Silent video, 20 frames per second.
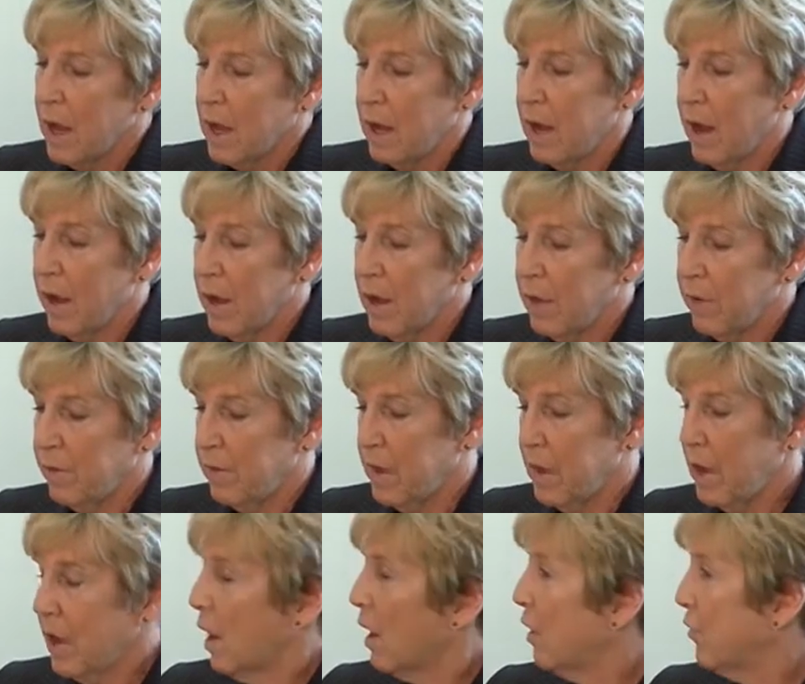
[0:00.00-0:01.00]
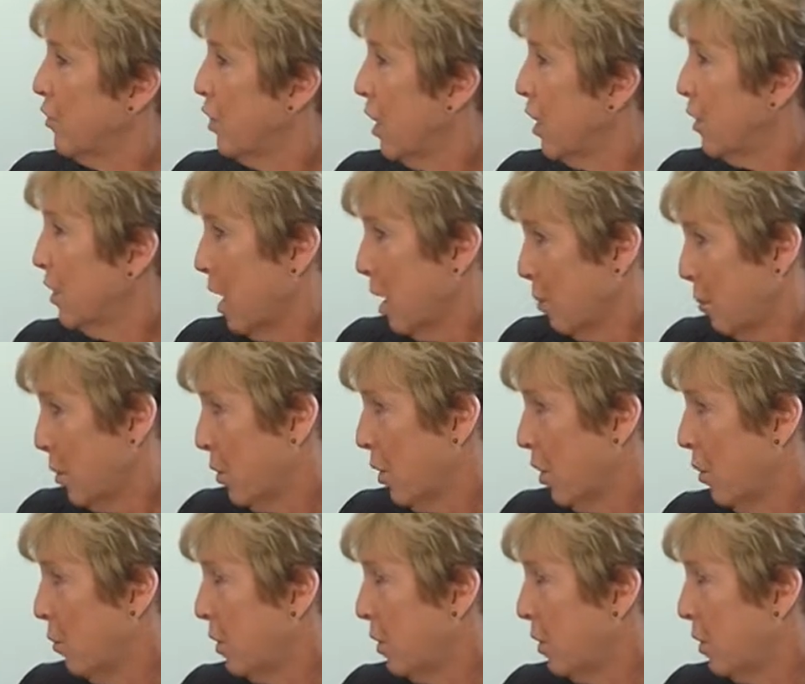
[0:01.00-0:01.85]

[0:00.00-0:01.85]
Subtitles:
Now, in the Chuckatuck borough,